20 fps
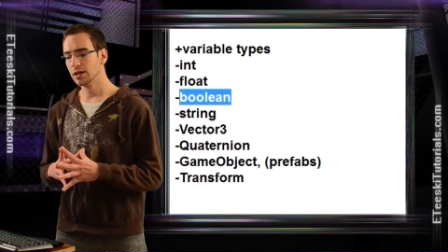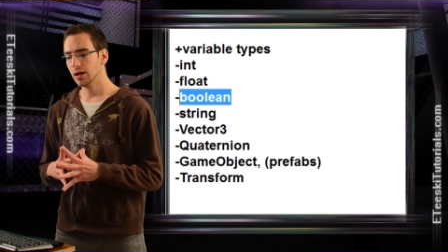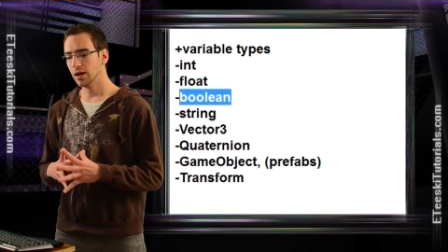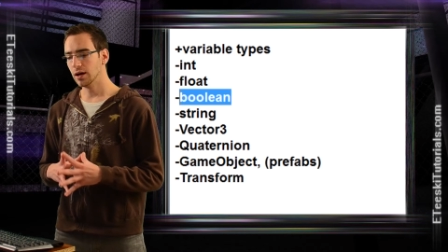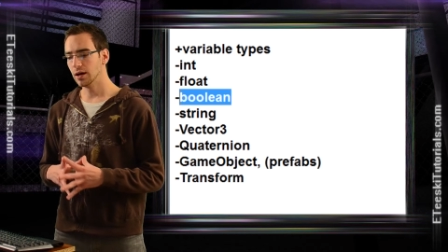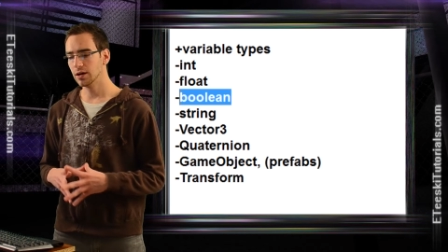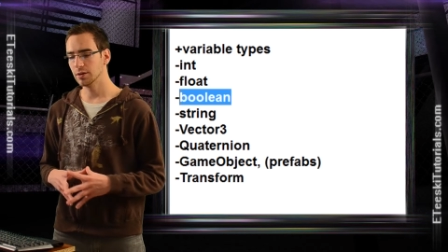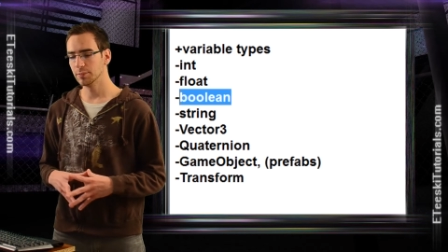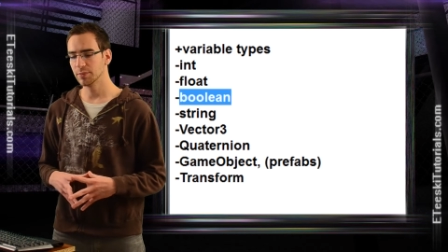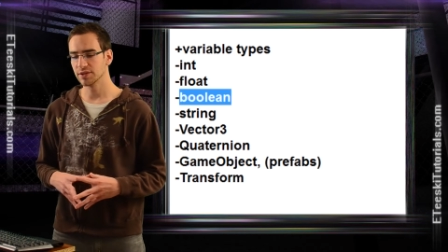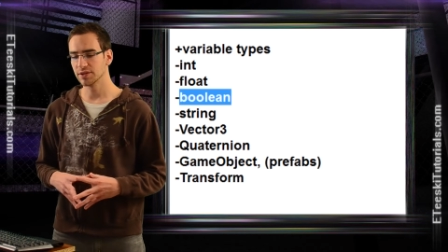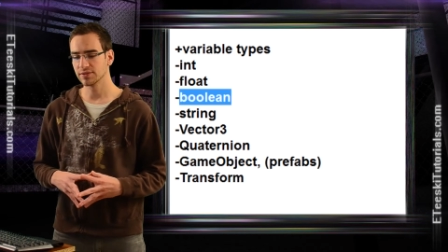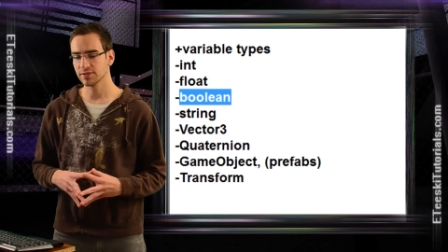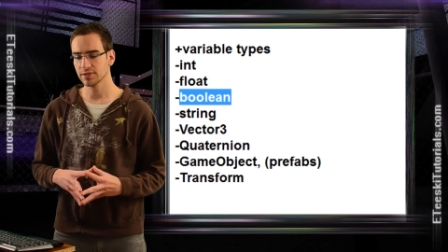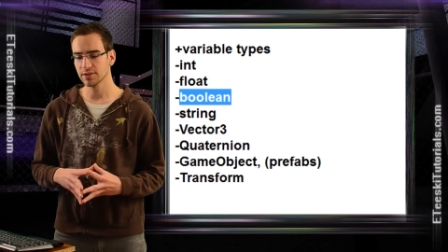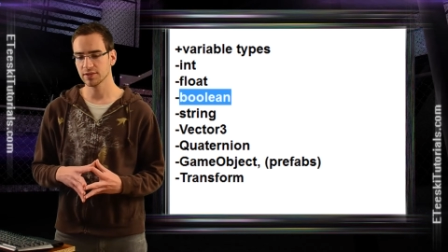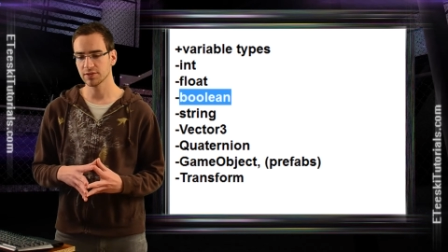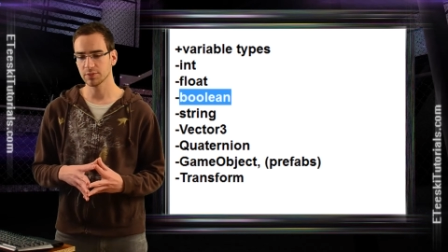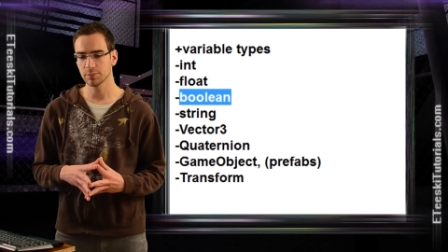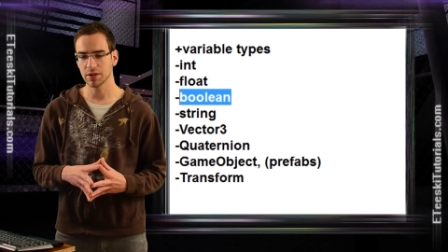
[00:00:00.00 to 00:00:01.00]
Um, so
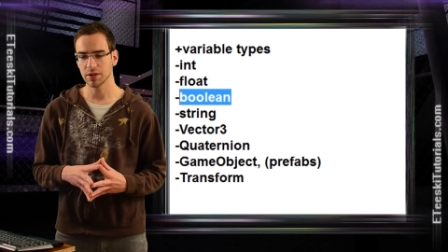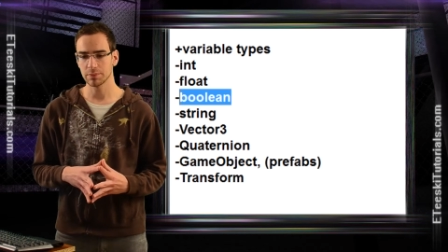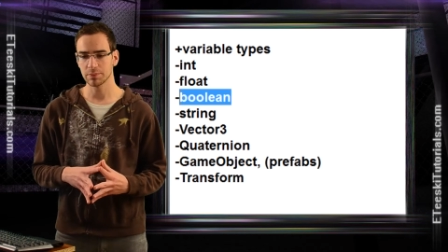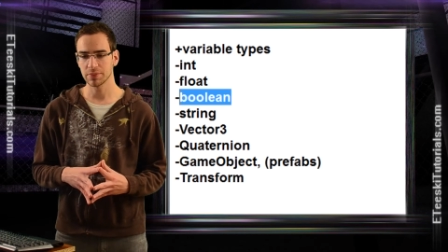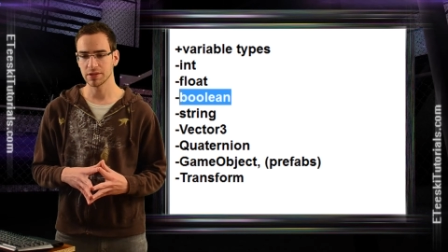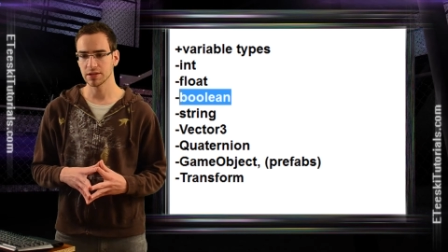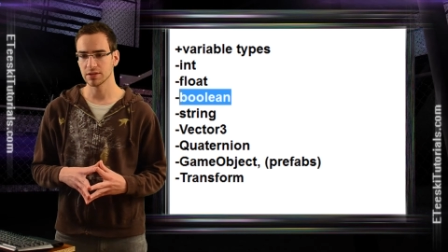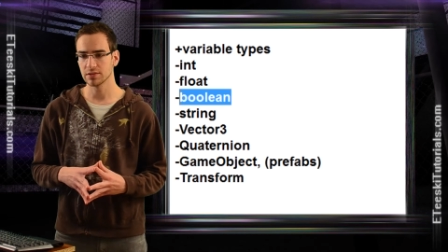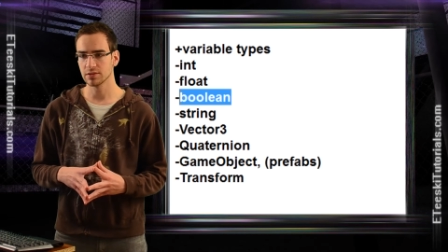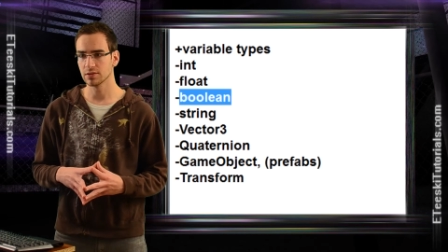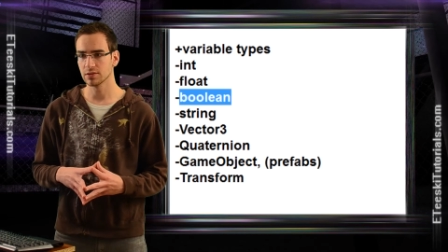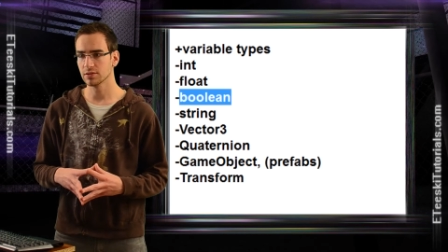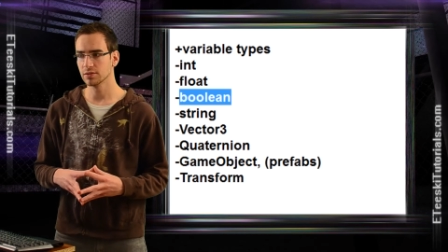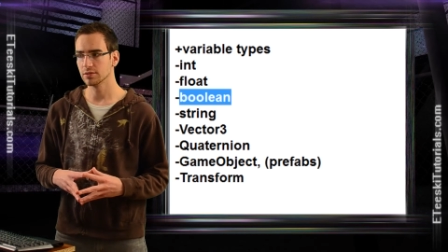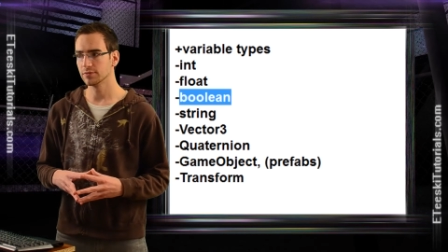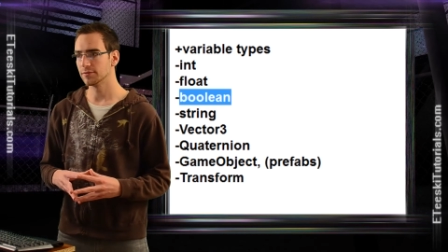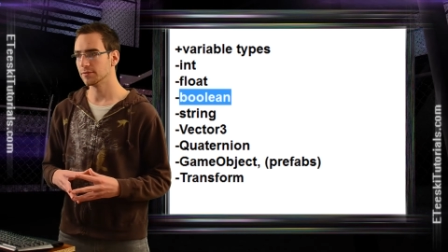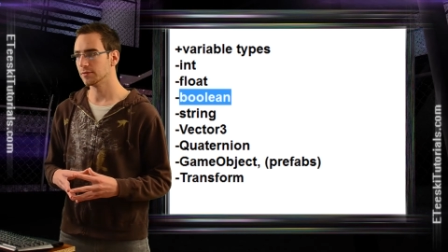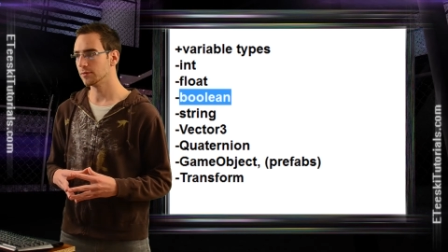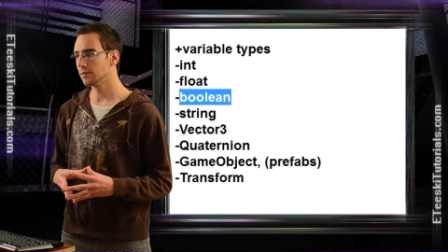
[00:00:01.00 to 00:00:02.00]
this might be
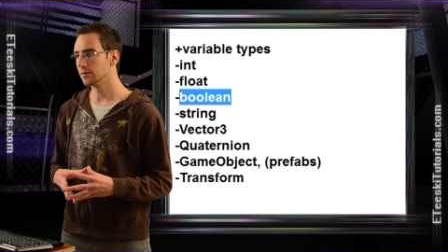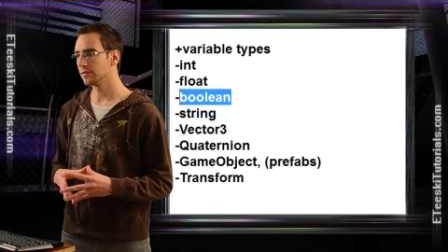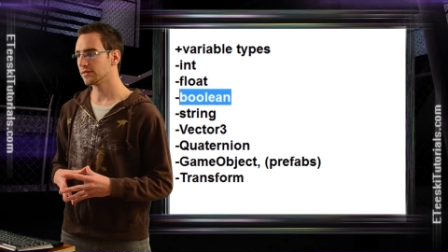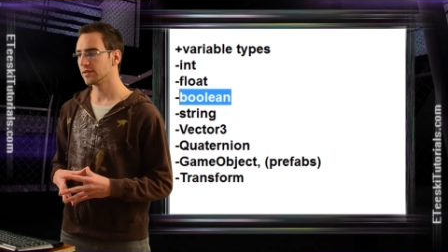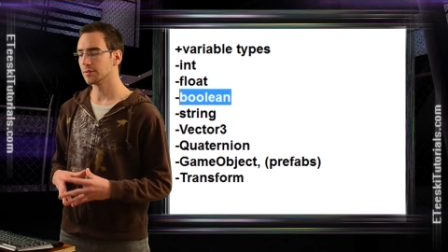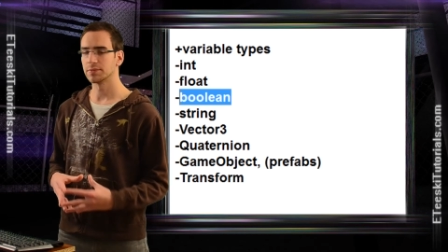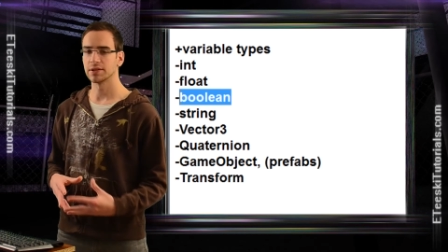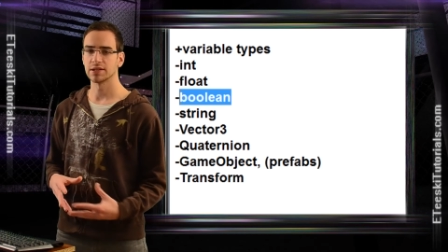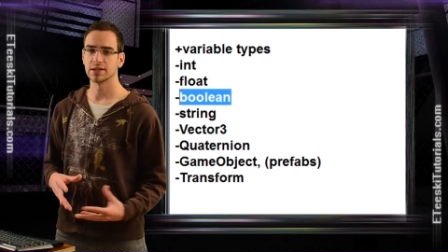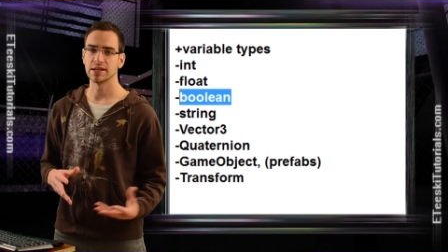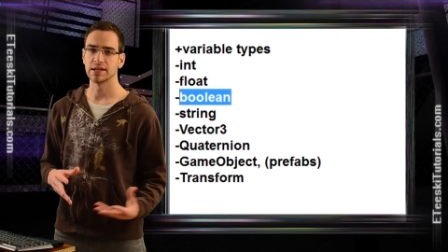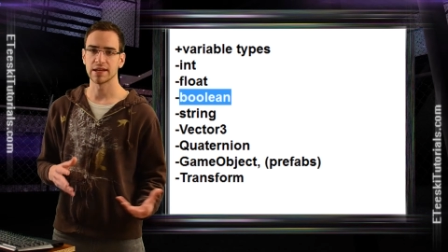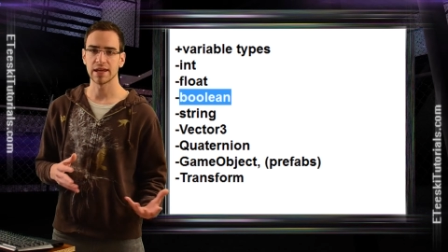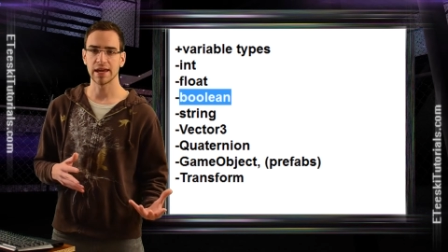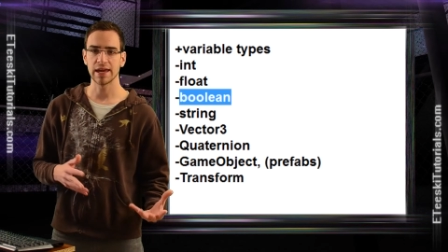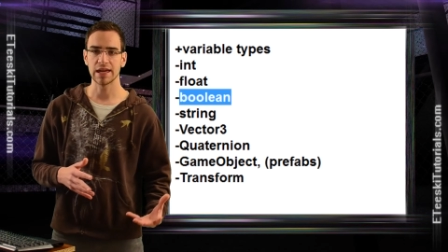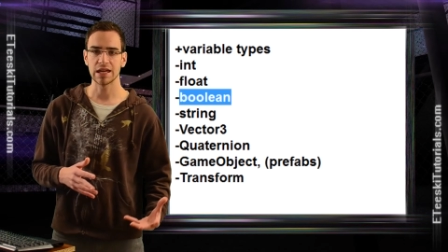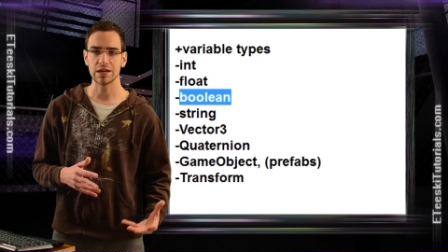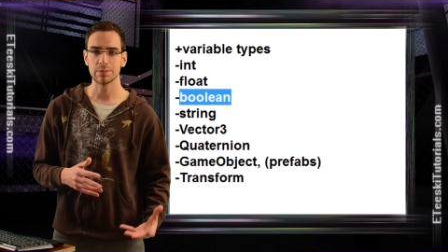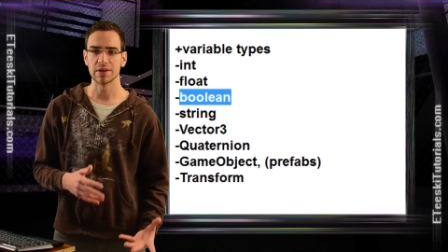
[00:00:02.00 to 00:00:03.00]
good for something like
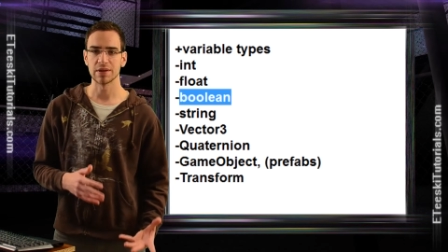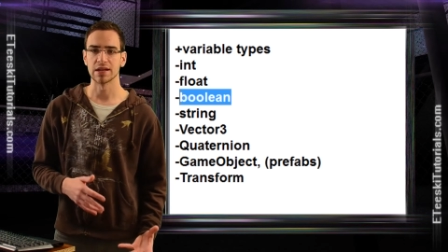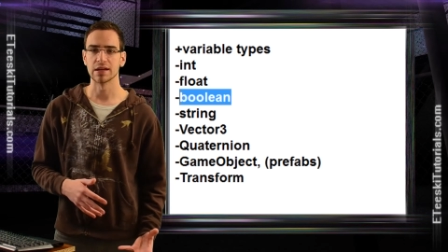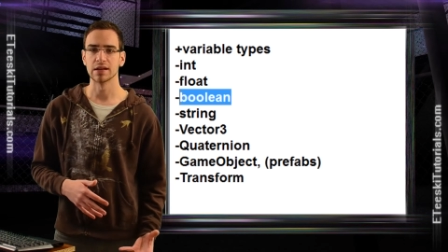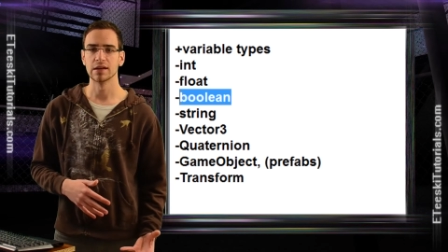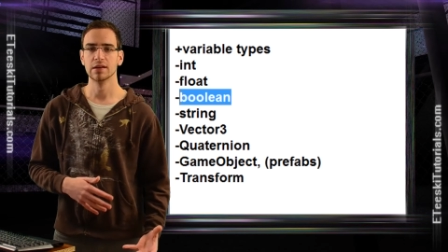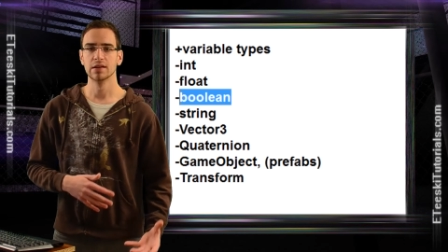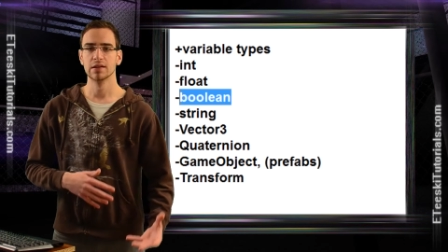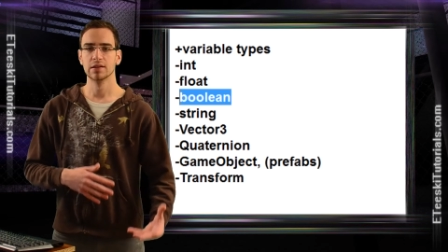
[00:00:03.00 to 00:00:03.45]
aiming.